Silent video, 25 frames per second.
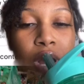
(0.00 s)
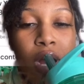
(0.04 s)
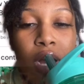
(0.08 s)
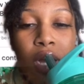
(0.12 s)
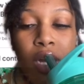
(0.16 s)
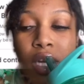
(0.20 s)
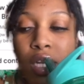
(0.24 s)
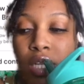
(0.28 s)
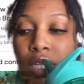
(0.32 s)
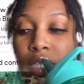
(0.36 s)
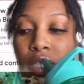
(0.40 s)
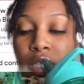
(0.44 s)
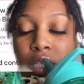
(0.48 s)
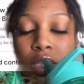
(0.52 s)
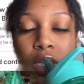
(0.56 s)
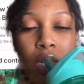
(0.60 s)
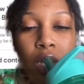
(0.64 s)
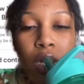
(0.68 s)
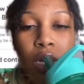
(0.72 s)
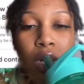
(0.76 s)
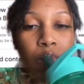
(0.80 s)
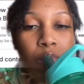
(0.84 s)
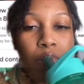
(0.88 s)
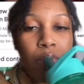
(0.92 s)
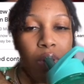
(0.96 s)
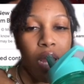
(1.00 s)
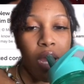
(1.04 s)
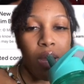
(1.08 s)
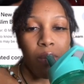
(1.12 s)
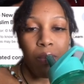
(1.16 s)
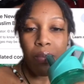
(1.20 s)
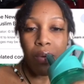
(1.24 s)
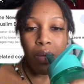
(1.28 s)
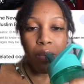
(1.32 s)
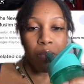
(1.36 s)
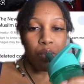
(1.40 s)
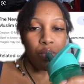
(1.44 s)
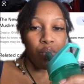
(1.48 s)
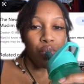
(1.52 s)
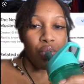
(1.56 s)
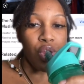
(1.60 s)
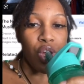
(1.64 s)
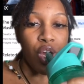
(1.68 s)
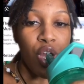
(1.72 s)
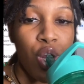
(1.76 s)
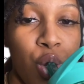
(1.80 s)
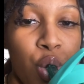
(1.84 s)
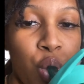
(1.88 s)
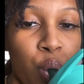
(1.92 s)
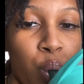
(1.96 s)
not gonna see any black people
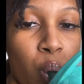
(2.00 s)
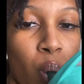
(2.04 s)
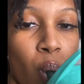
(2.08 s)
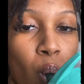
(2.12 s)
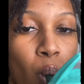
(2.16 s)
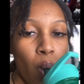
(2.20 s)
there.